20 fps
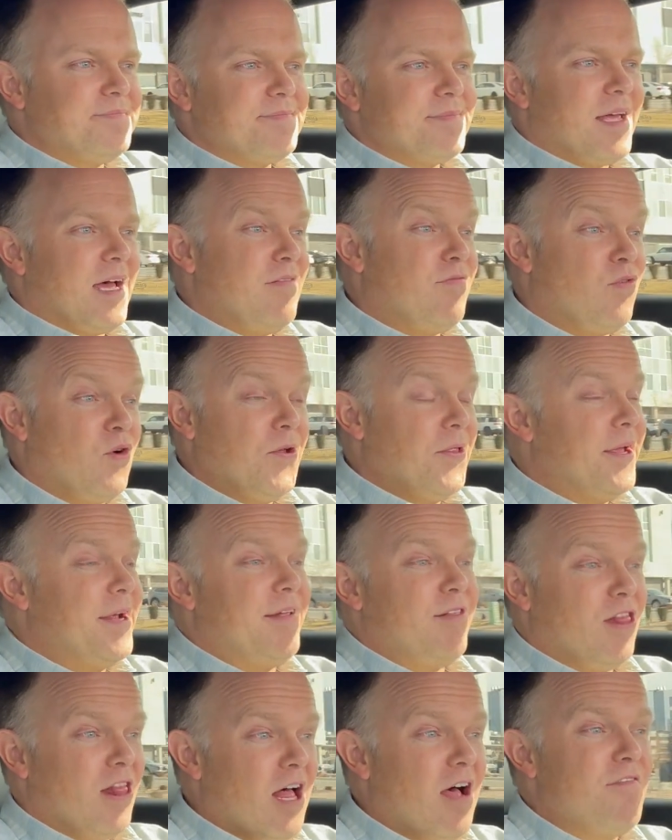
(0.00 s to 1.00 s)
I've
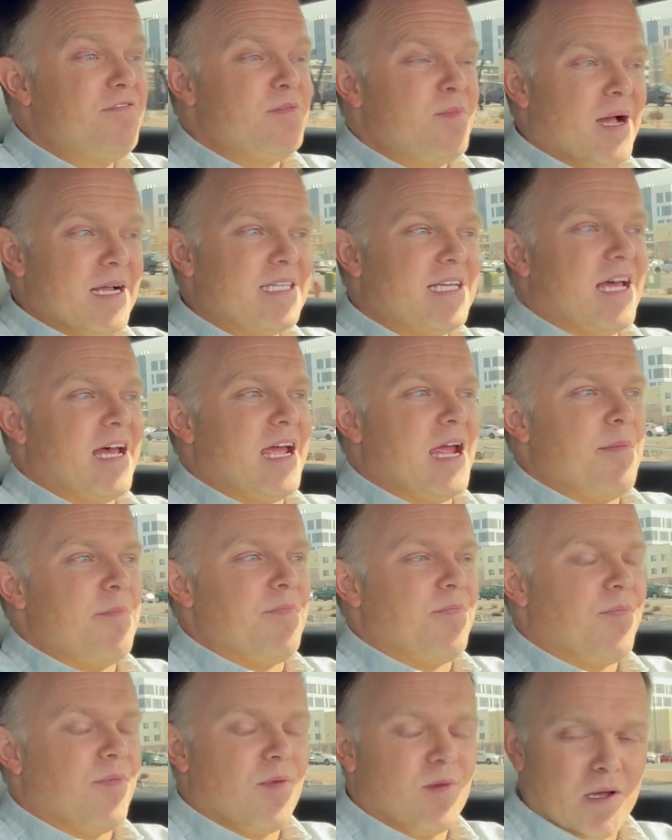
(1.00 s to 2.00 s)
really loved my
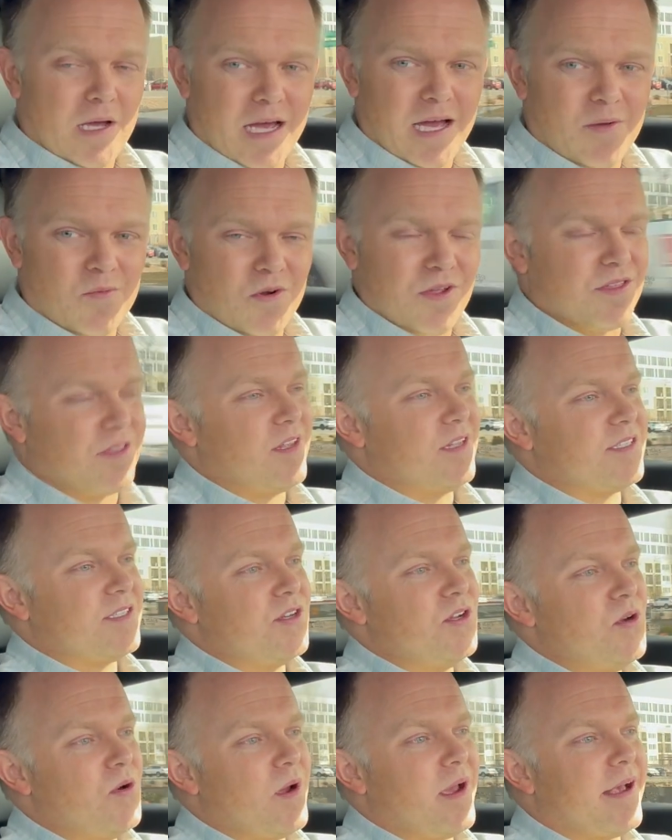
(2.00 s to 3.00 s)
time with this
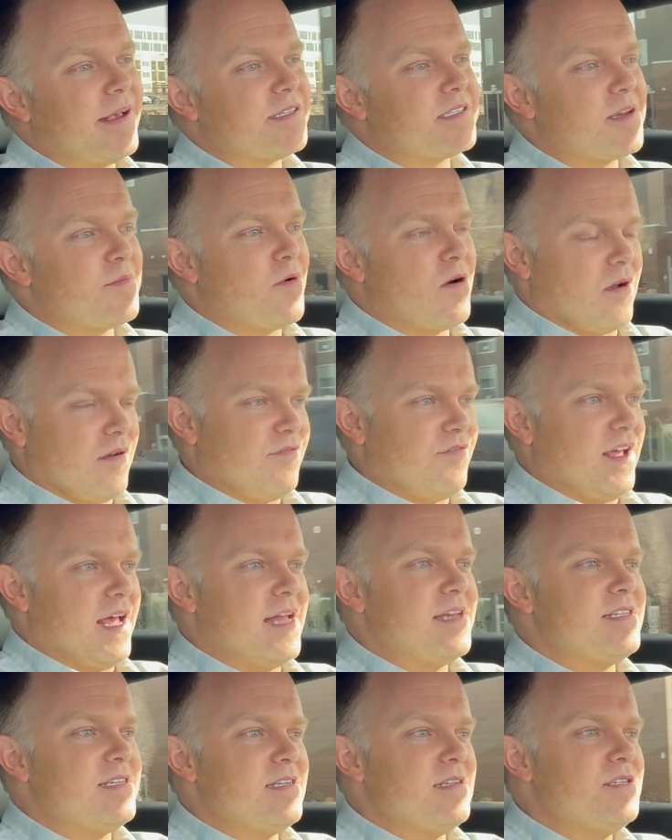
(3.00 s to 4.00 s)
new Aston Martin
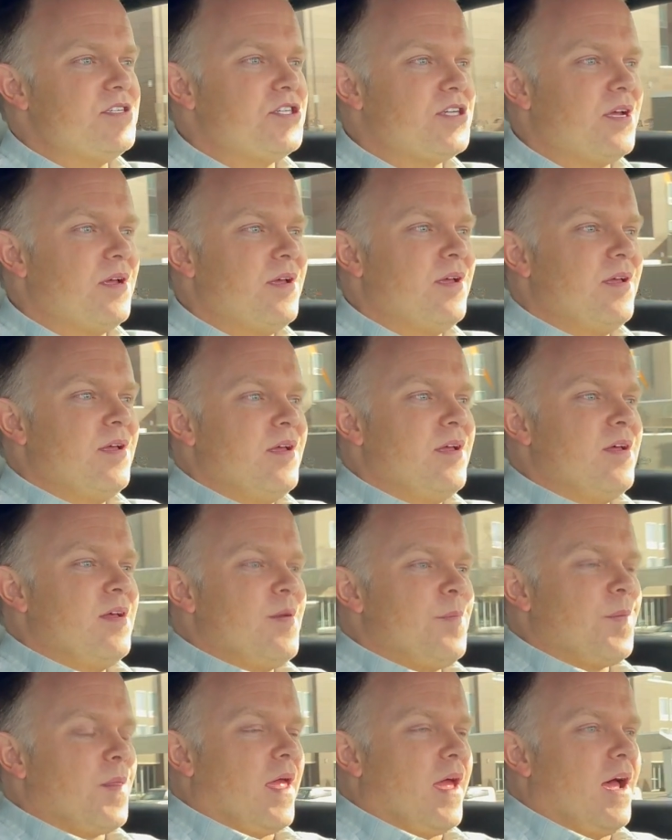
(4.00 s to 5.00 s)
Vantage.
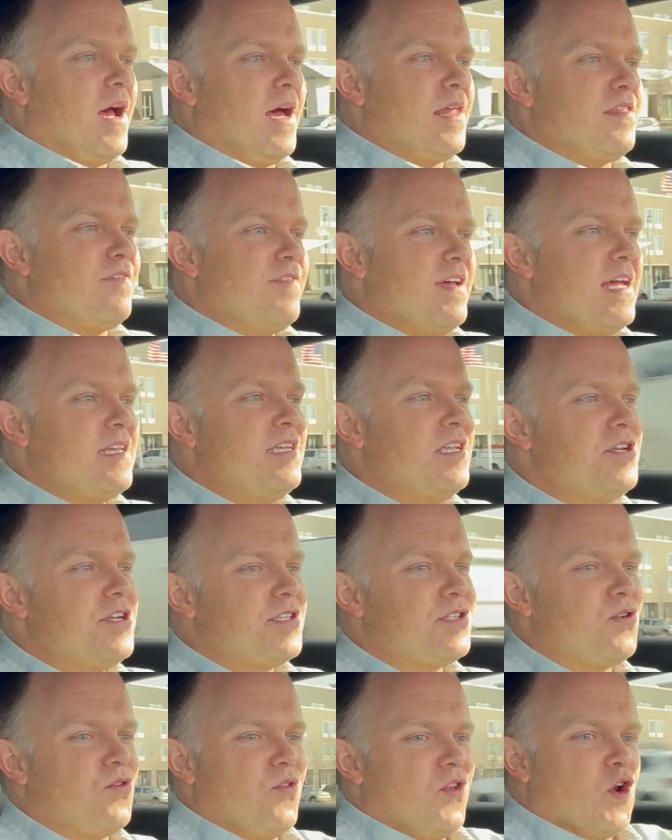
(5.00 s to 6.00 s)
The Vantage
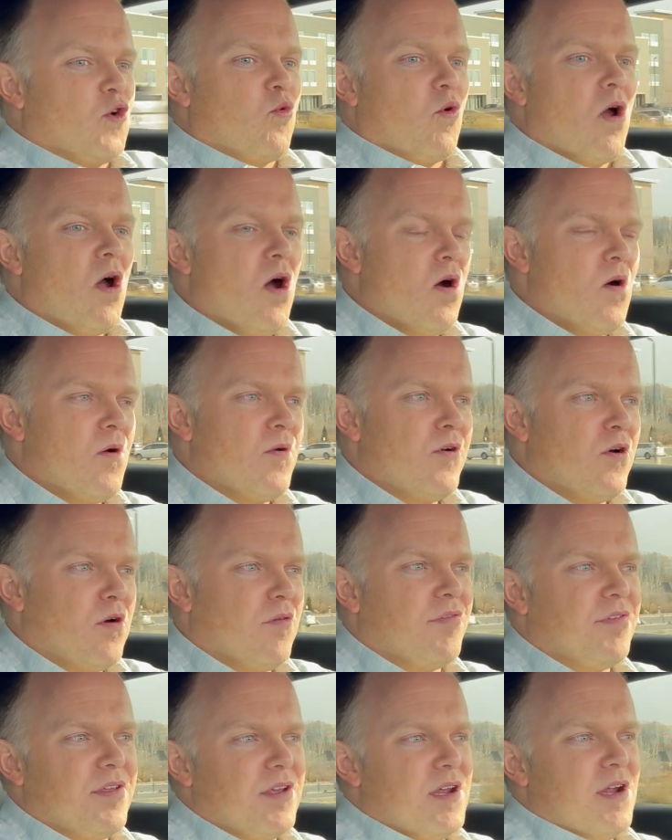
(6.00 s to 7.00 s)
has certainly grown
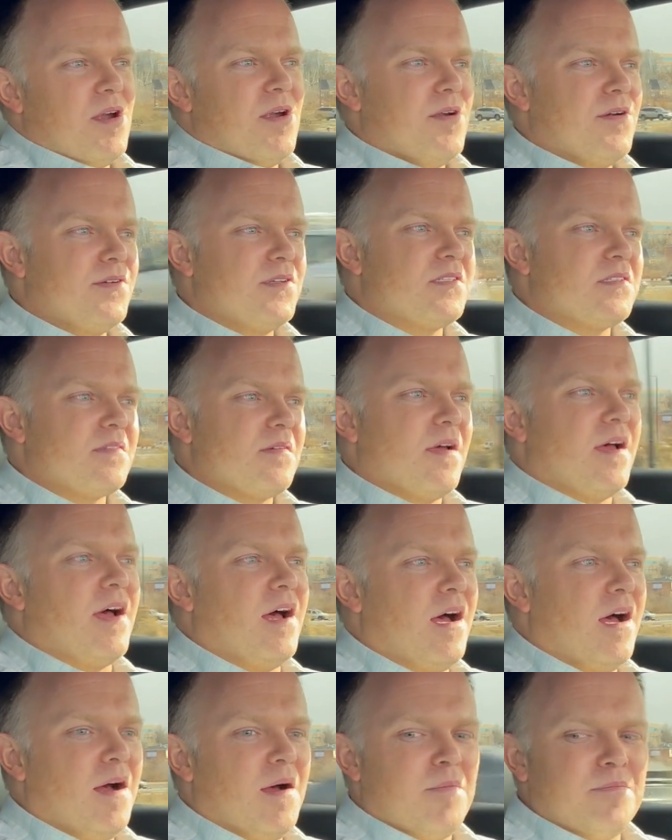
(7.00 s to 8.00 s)
over the years,
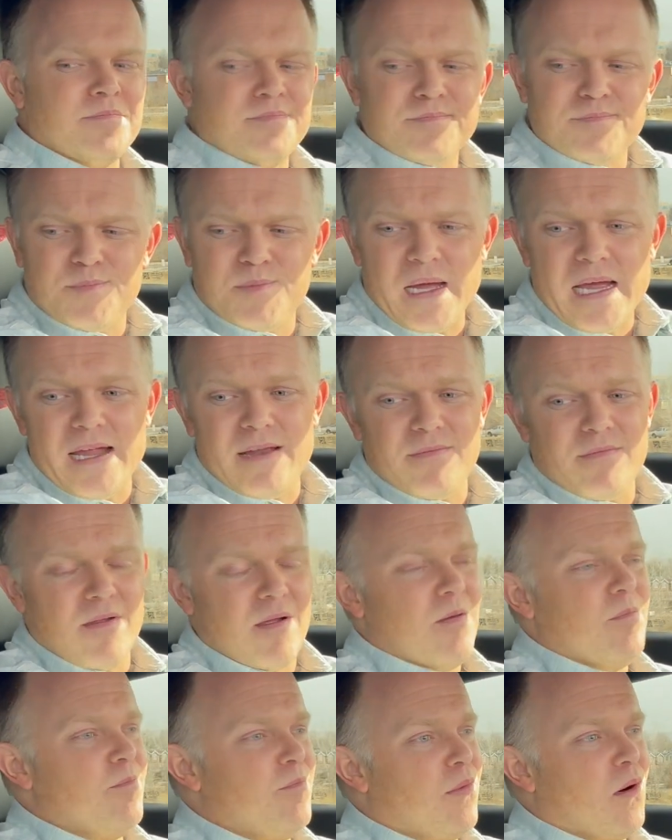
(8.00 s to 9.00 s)
but
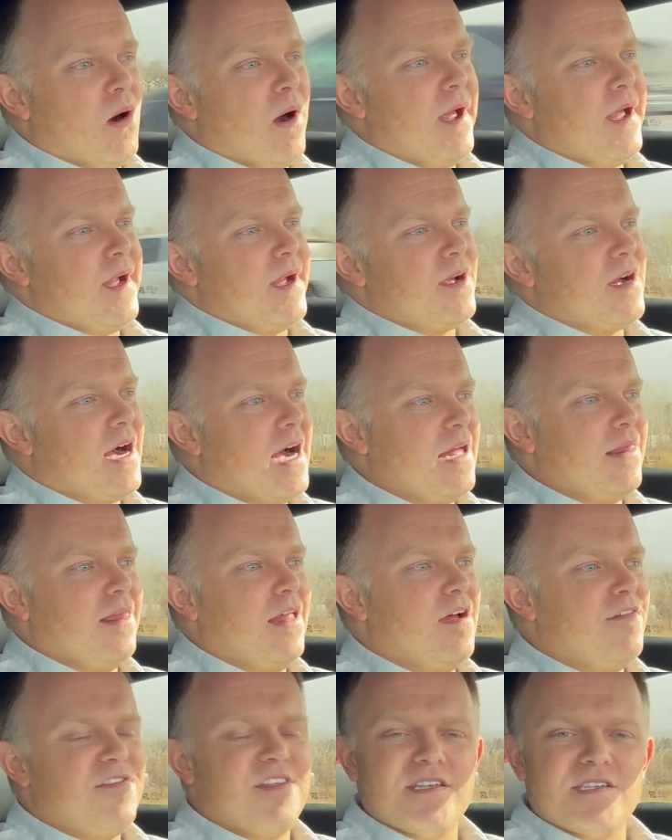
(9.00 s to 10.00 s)
boy, I
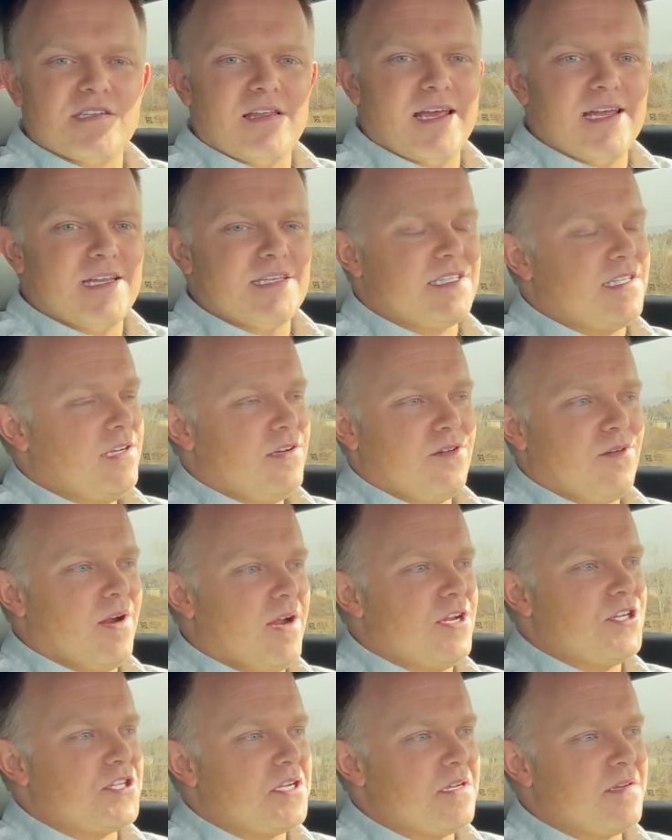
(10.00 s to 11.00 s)
love this latest
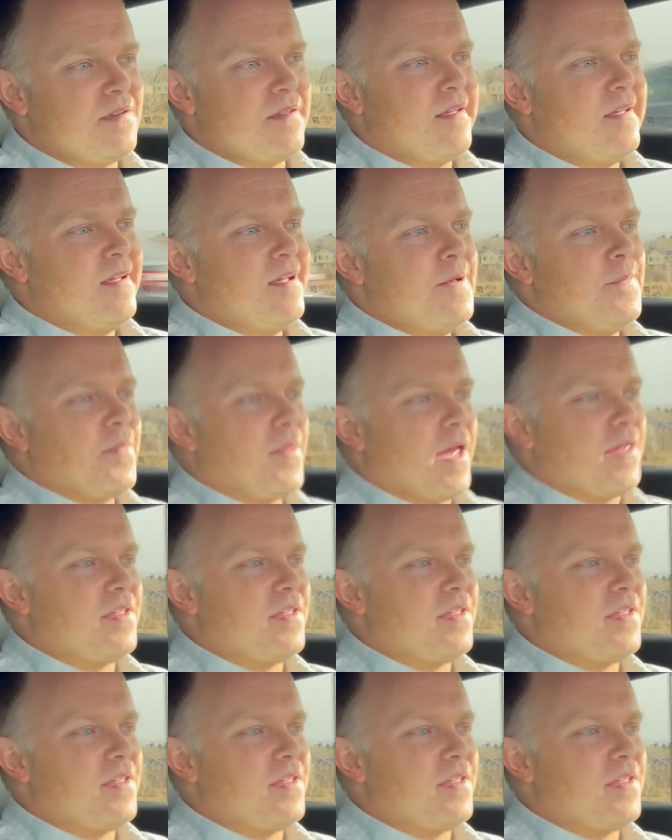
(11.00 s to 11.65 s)
iteration.